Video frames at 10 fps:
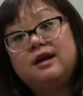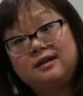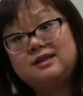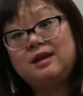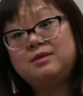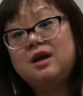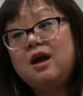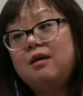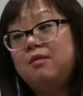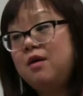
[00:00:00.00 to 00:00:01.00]
At the same
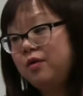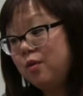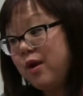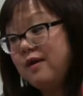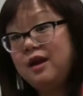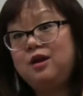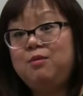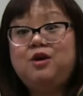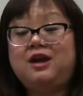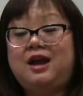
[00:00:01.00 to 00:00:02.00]
time, the way they
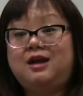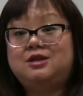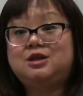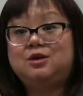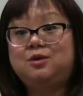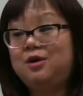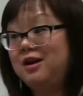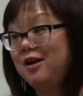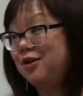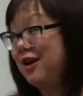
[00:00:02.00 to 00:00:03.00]
communicate to
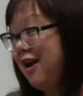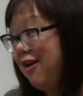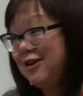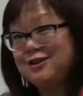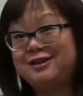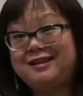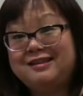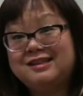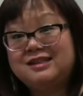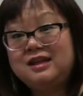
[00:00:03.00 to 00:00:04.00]
another character
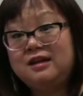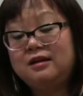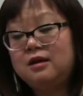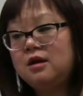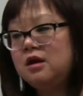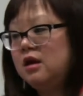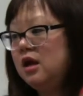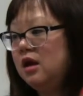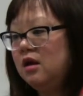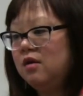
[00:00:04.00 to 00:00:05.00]
in the scene.
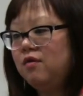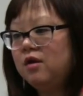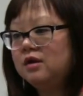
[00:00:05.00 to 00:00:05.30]
If